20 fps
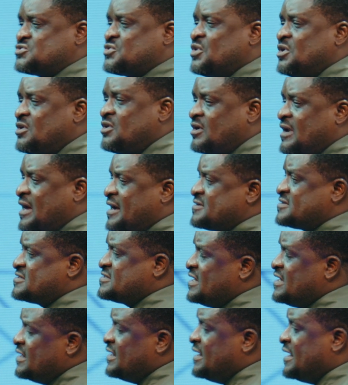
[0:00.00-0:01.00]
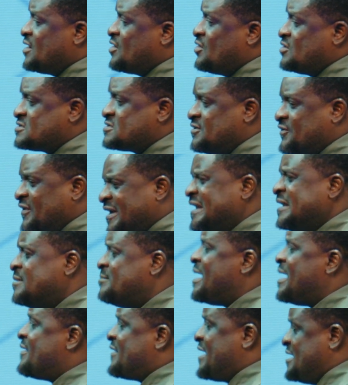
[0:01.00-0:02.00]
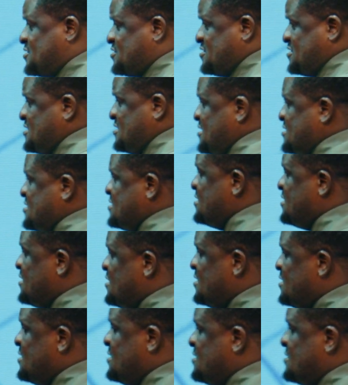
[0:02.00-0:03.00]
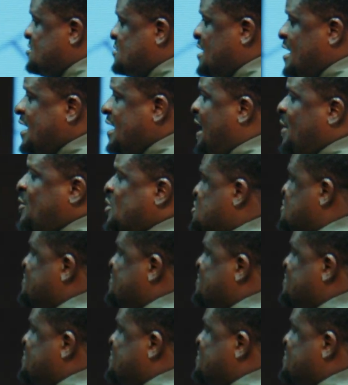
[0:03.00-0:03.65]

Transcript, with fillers: going on RCA in Lagos, reigning by righteousness. So I, I, was